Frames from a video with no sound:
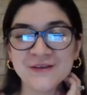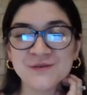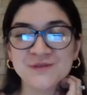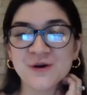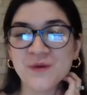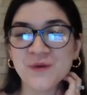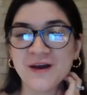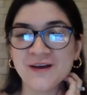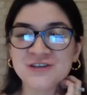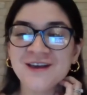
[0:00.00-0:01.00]
you so
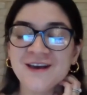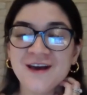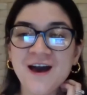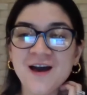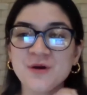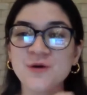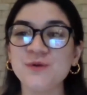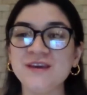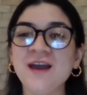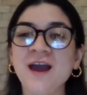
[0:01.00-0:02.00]
much.
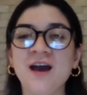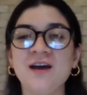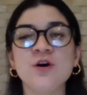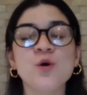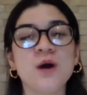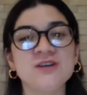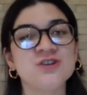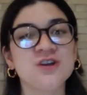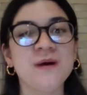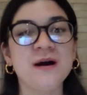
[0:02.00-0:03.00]
We have a
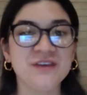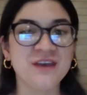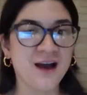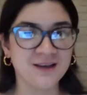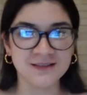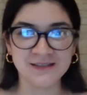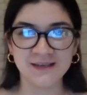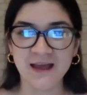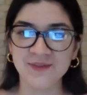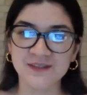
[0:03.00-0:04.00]
question about the IELTS
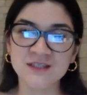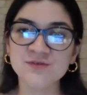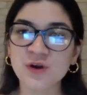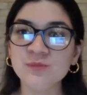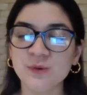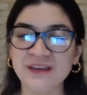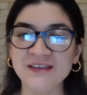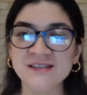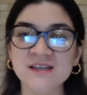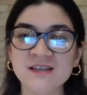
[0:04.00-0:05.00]
again. This is from
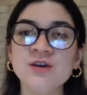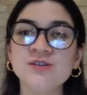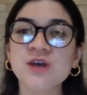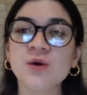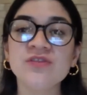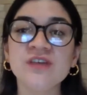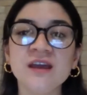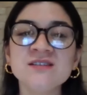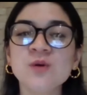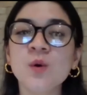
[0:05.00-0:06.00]
Luis. So
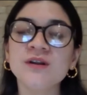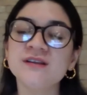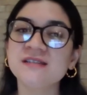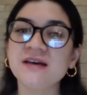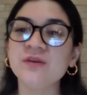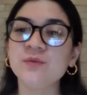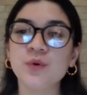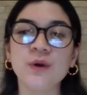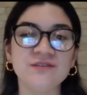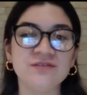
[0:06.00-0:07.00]
they scored a
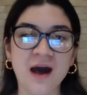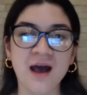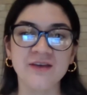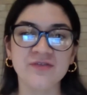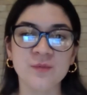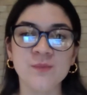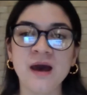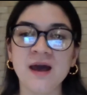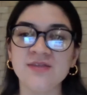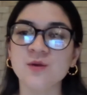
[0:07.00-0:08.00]
7.5,
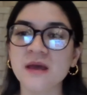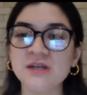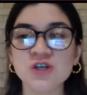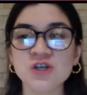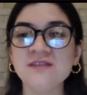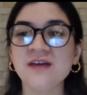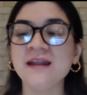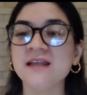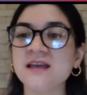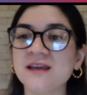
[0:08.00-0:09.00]
but they're mentioning that
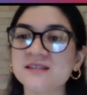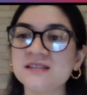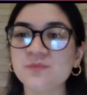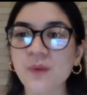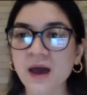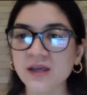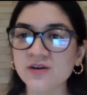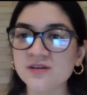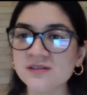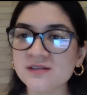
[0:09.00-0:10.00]
it
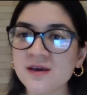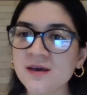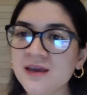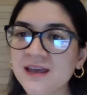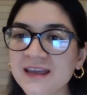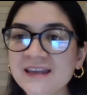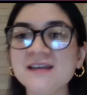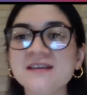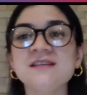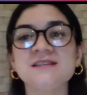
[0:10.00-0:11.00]
expires
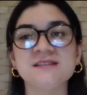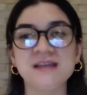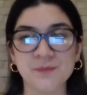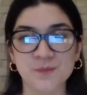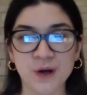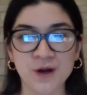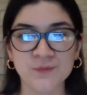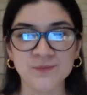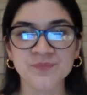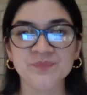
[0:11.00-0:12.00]
in December.